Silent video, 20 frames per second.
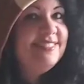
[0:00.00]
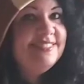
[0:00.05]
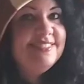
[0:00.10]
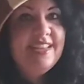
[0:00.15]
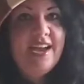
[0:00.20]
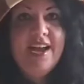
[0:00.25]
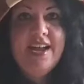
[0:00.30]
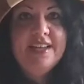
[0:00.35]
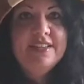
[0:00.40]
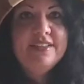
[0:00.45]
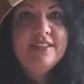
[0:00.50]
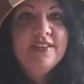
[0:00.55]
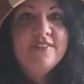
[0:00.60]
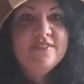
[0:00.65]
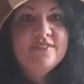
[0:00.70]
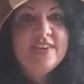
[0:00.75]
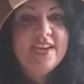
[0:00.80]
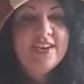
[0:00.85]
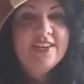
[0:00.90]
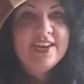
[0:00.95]
Not
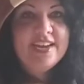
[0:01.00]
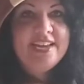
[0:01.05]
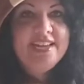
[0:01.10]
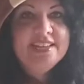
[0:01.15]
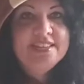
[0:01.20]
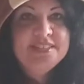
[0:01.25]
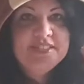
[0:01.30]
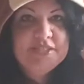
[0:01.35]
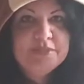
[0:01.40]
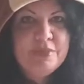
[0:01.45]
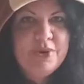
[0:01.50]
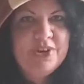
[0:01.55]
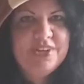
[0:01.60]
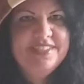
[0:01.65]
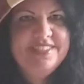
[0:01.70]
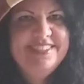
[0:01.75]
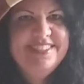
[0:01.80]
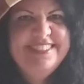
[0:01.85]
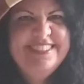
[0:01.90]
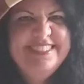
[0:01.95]
very smart.
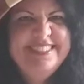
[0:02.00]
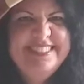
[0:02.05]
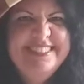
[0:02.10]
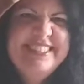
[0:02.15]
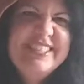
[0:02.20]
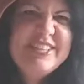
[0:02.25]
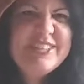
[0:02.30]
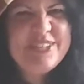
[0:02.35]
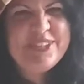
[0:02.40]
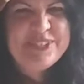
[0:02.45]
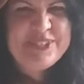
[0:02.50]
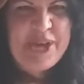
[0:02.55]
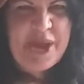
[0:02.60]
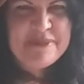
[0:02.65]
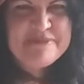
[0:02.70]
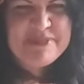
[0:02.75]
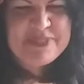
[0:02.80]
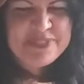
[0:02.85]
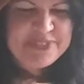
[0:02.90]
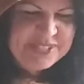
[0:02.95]
Good job.
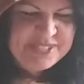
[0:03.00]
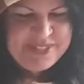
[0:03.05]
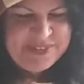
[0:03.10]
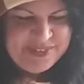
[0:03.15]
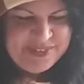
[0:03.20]
Three, two,